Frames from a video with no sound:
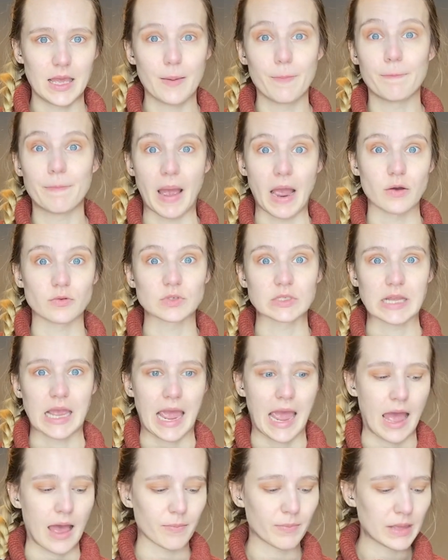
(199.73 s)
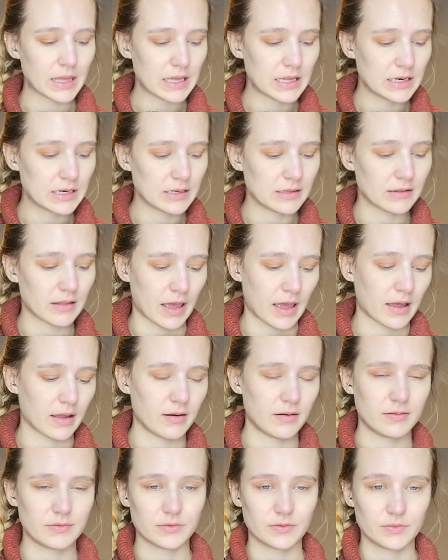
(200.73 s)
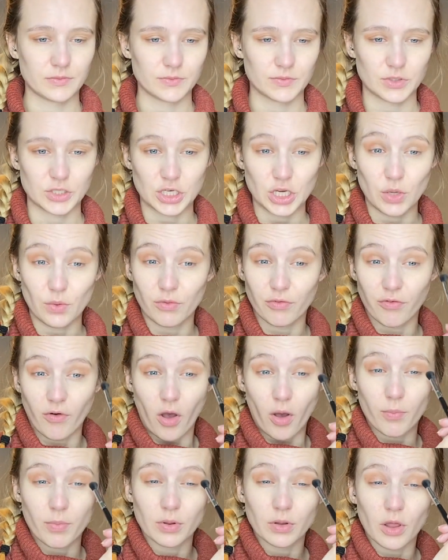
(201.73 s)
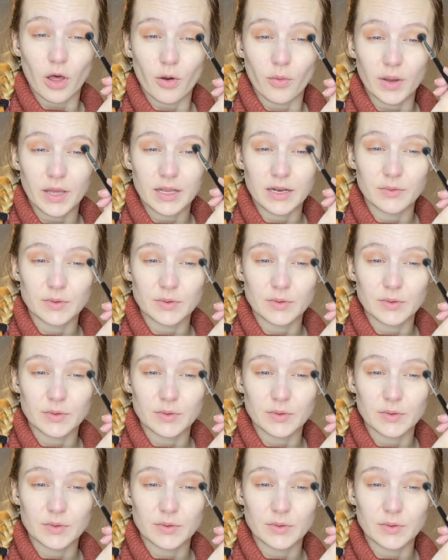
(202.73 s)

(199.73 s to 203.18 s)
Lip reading: bound to happen that she would fall below it.